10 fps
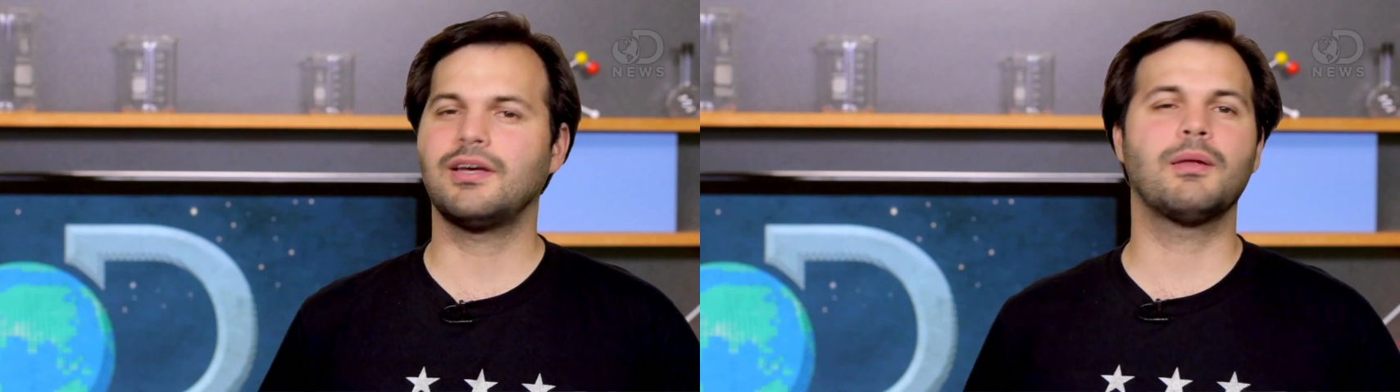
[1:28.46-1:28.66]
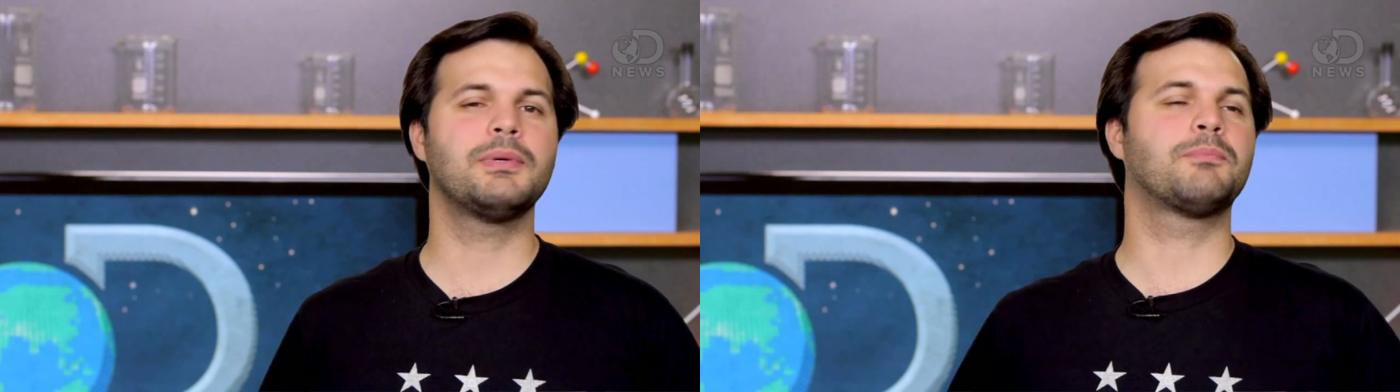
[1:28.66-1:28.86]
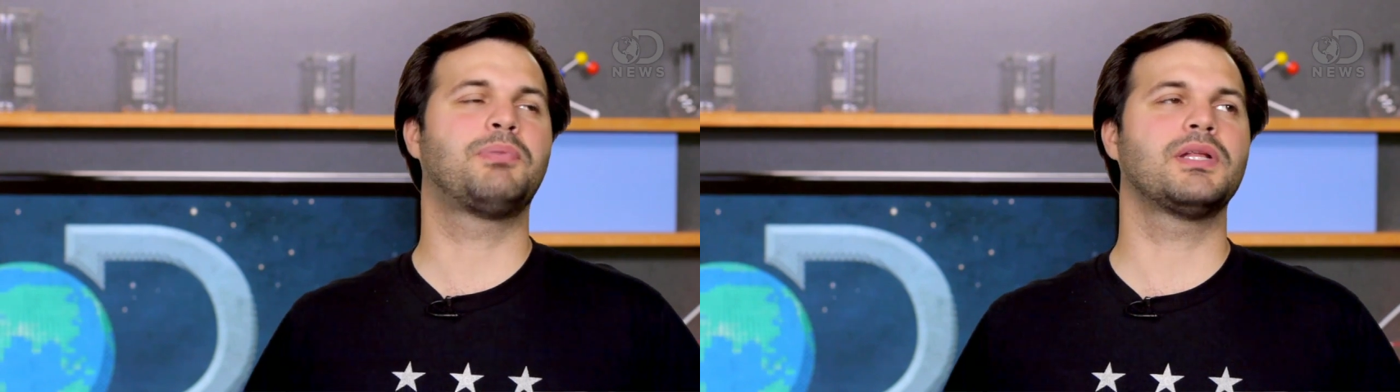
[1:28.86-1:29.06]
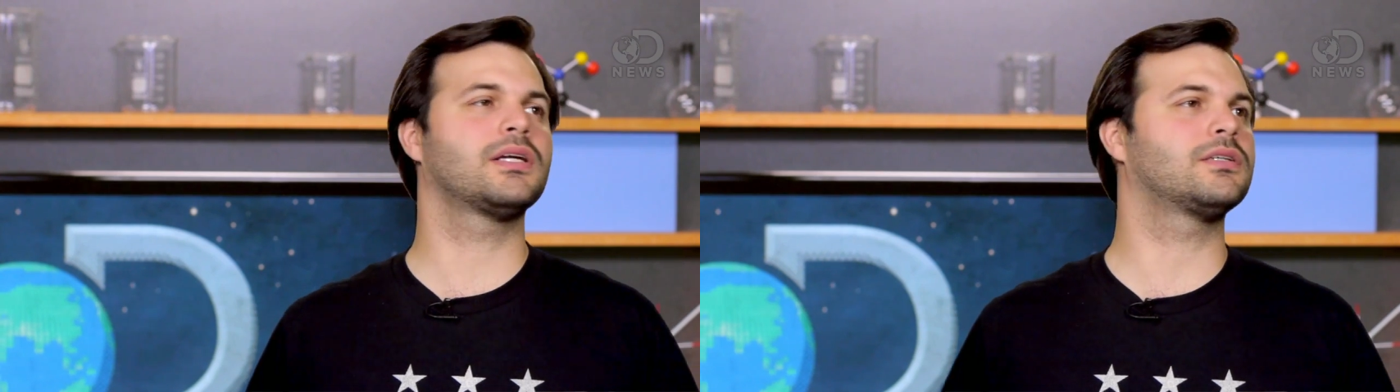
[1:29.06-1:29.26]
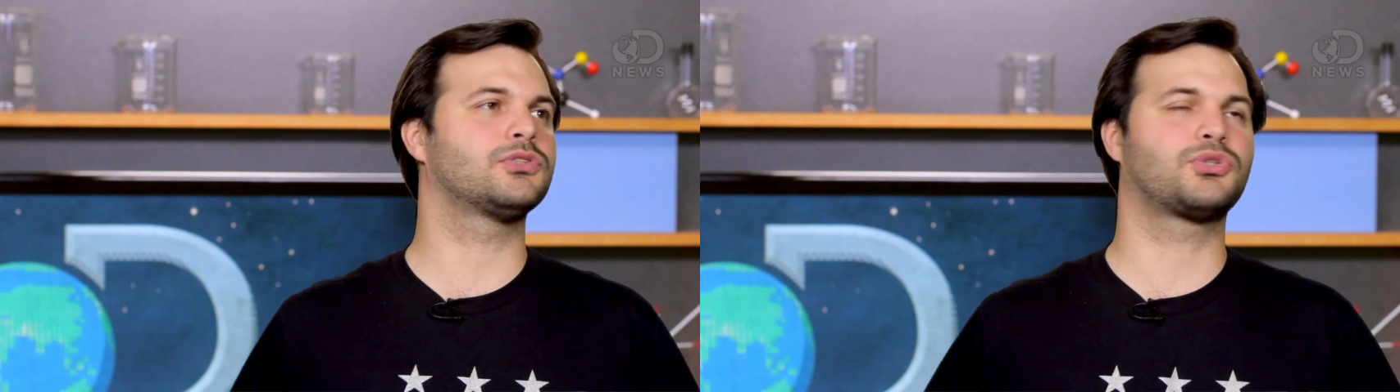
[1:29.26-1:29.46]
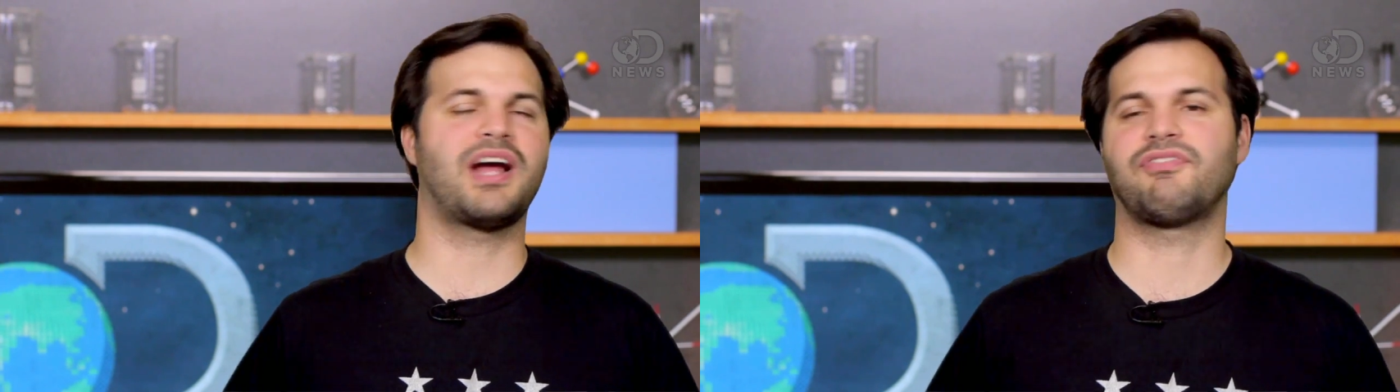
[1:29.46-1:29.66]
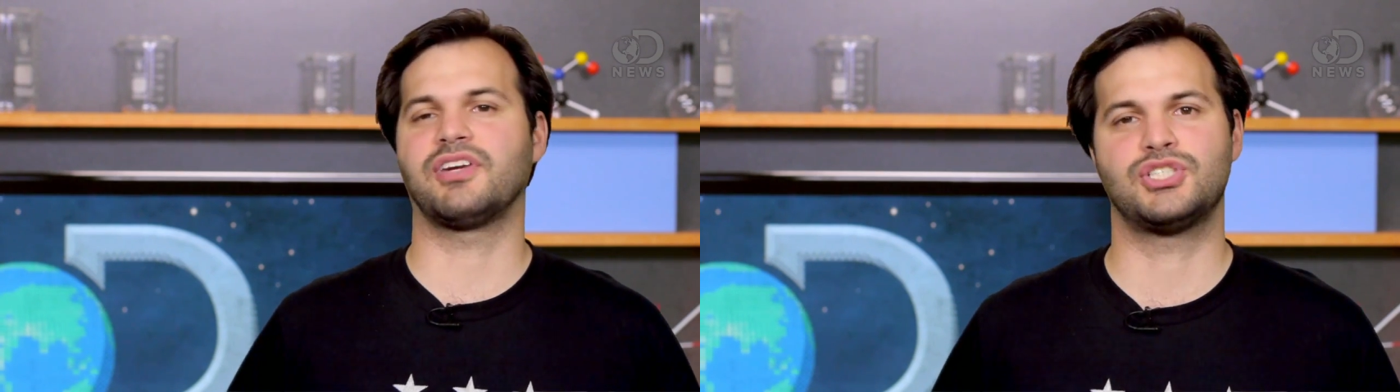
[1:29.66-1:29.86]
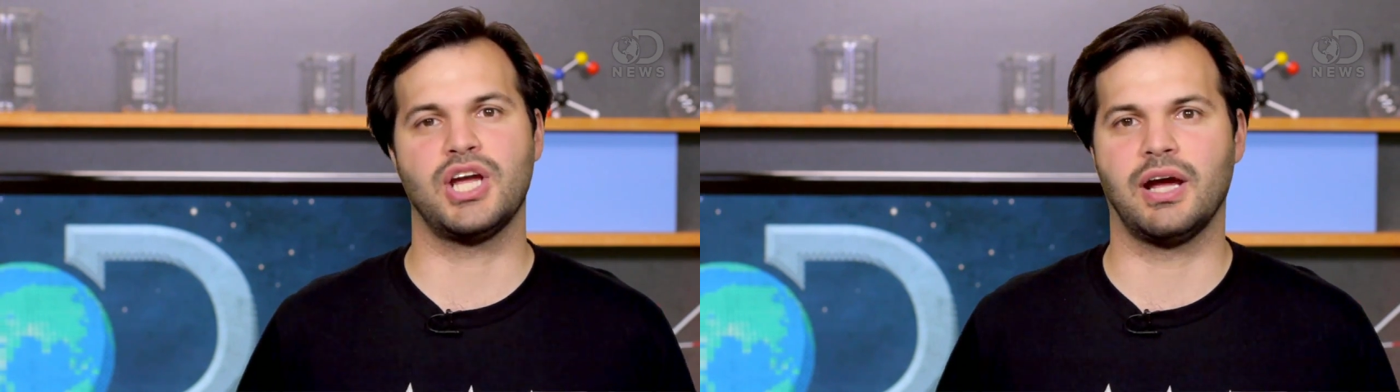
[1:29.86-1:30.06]
all a big political
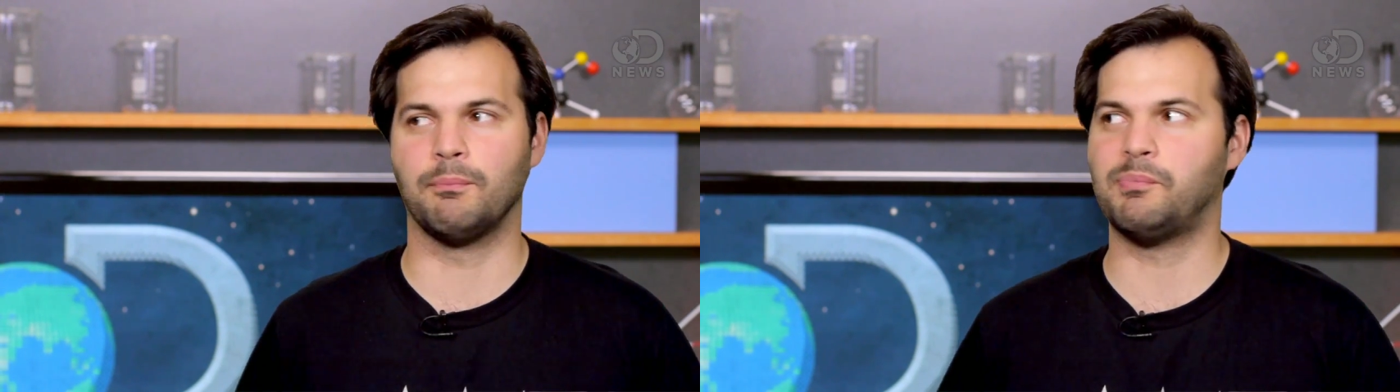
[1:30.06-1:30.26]
traffic jam,